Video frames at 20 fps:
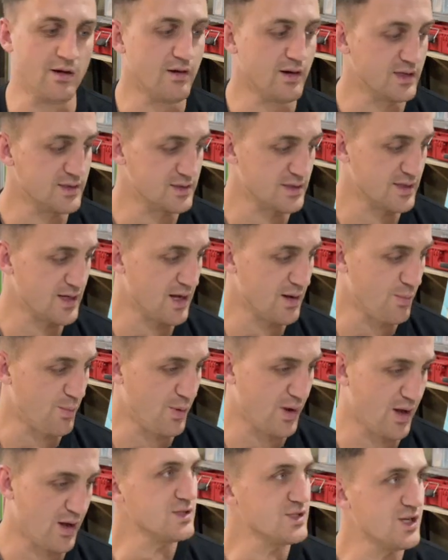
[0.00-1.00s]
isn't that
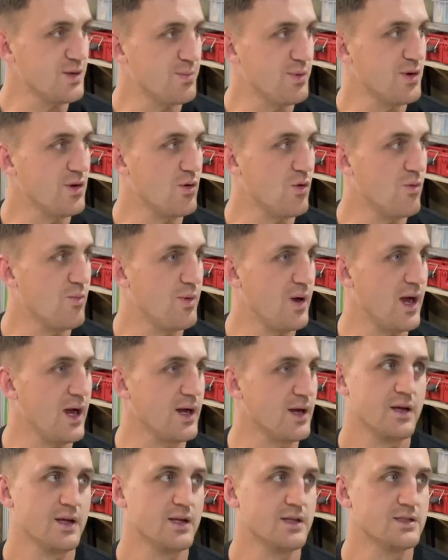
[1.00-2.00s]
big. Shipping it all
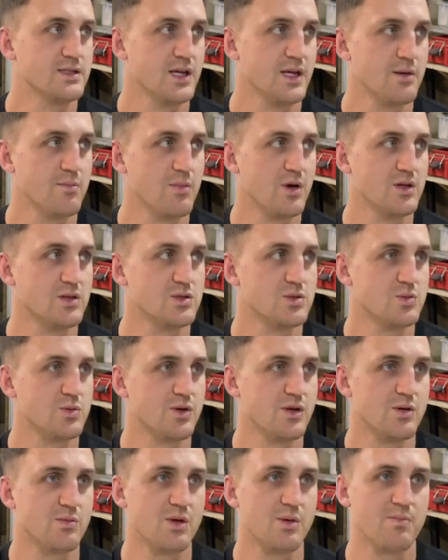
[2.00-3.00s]
back in 10 months, we're
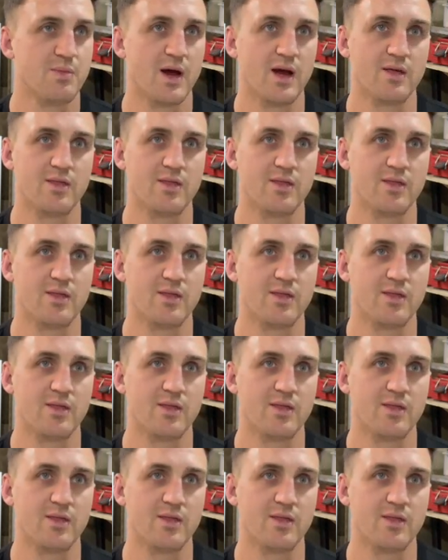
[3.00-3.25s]
going to be back